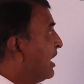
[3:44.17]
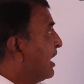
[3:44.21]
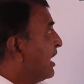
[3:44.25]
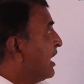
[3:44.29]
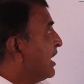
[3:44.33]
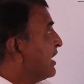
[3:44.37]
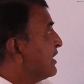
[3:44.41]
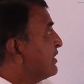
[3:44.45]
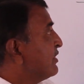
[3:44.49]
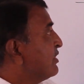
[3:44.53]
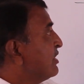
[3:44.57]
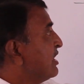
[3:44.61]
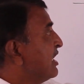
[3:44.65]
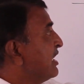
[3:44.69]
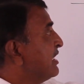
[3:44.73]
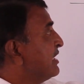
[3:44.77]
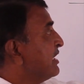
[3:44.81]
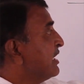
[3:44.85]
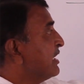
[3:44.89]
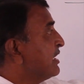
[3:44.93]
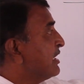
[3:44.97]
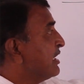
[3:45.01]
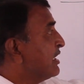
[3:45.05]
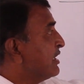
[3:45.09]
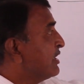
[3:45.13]
As soon as it
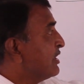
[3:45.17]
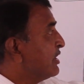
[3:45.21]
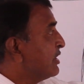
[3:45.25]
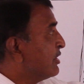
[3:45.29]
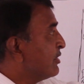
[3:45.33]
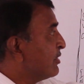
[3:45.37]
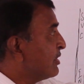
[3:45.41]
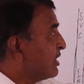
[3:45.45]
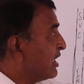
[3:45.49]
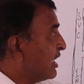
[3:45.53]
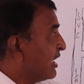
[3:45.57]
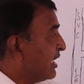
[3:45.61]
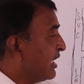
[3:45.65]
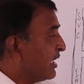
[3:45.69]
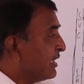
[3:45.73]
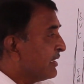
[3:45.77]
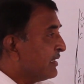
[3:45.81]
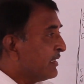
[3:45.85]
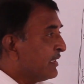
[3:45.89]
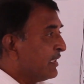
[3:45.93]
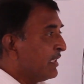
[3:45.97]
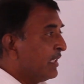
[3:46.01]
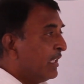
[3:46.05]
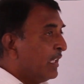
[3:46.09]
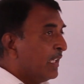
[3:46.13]
enters into the
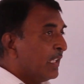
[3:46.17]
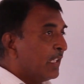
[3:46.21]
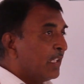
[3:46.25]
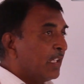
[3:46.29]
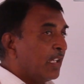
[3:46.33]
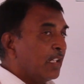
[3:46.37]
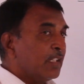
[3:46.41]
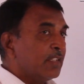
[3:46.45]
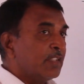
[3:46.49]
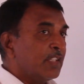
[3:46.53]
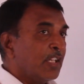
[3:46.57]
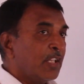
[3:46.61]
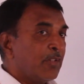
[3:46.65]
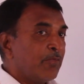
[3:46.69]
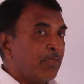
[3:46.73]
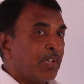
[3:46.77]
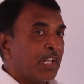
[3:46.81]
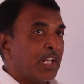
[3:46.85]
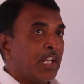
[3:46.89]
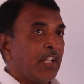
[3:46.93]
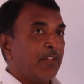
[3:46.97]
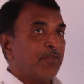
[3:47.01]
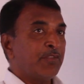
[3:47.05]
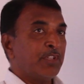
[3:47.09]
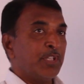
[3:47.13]
lungs, lungs are
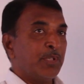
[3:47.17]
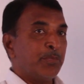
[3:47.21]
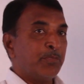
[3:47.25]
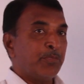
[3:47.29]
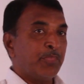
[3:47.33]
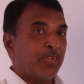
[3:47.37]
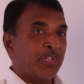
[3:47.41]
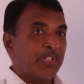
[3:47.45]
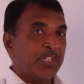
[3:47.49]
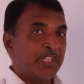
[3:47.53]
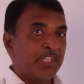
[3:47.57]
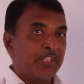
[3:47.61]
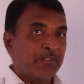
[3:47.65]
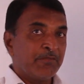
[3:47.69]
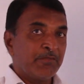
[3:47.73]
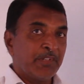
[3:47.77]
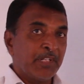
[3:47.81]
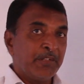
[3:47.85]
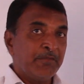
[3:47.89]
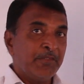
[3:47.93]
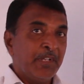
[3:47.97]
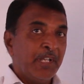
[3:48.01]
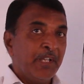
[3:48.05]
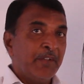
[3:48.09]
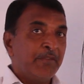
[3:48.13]
one of the important
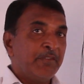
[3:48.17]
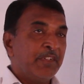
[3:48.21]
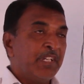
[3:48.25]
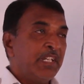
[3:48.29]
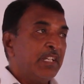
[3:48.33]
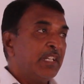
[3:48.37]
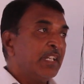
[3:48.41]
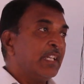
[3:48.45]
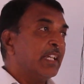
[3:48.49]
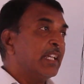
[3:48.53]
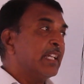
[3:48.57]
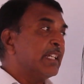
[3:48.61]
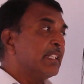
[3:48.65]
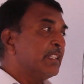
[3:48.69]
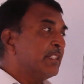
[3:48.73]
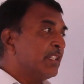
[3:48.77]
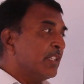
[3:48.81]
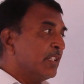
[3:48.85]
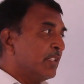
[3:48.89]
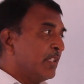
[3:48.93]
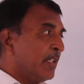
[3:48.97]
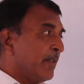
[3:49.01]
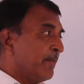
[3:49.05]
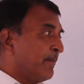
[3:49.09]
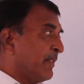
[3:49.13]
one where
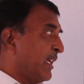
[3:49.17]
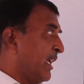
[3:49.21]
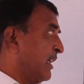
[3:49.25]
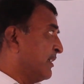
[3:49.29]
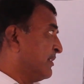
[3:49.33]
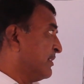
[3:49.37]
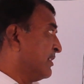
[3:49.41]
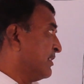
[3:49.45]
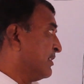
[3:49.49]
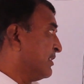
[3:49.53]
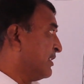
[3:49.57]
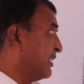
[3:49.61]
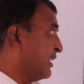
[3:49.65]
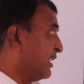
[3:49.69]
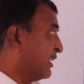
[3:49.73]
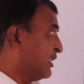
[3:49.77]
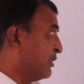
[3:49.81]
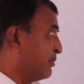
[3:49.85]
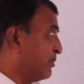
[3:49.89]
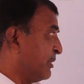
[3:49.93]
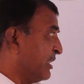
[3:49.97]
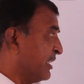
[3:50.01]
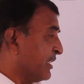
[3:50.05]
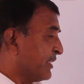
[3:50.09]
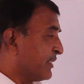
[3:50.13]
exchange of gases takes
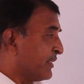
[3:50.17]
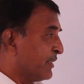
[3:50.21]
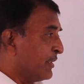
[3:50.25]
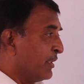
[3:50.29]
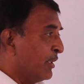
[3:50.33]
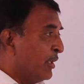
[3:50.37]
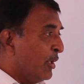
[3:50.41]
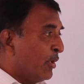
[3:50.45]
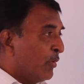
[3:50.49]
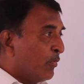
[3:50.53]
place.